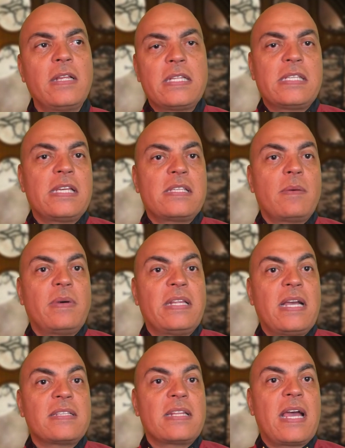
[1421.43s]
Let's say
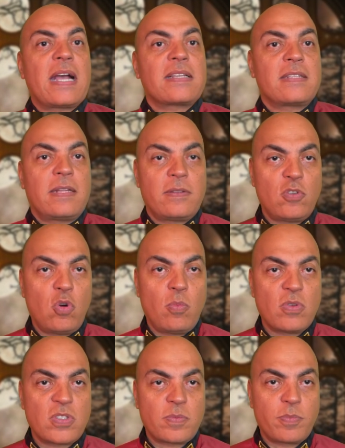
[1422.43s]
somebody has an accident. You
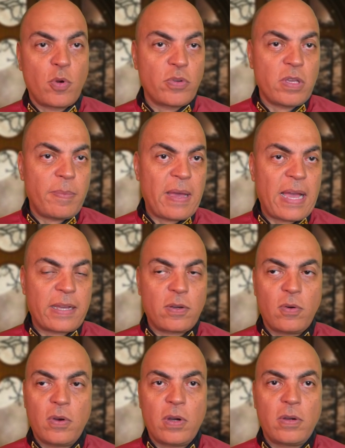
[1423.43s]
almost broke your back,
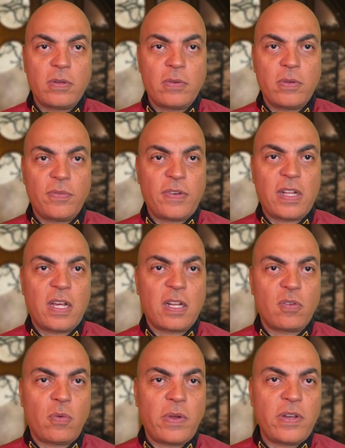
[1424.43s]
or you fell out
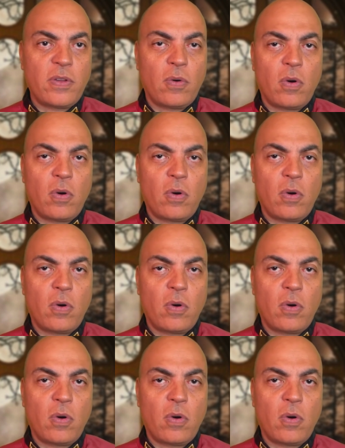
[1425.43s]
a window.